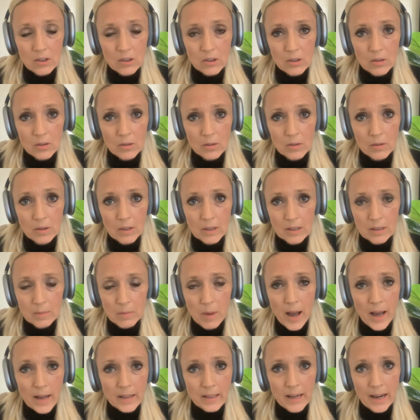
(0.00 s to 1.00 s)
to this
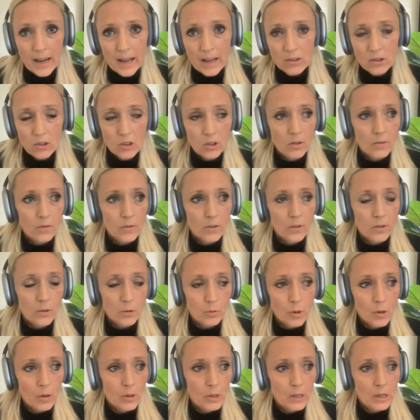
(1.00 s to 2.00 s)
podcast, your first
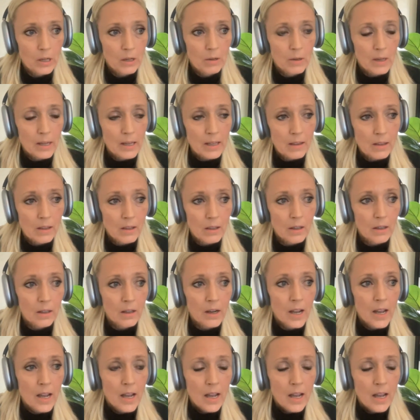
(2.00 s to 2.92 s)
rodeo either.